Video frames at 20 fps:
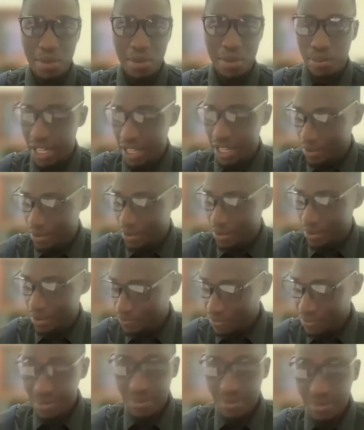come into play.
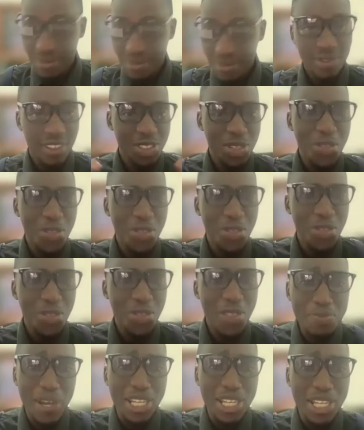So
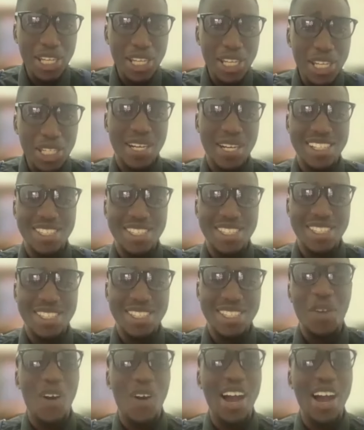that is my 2 minutes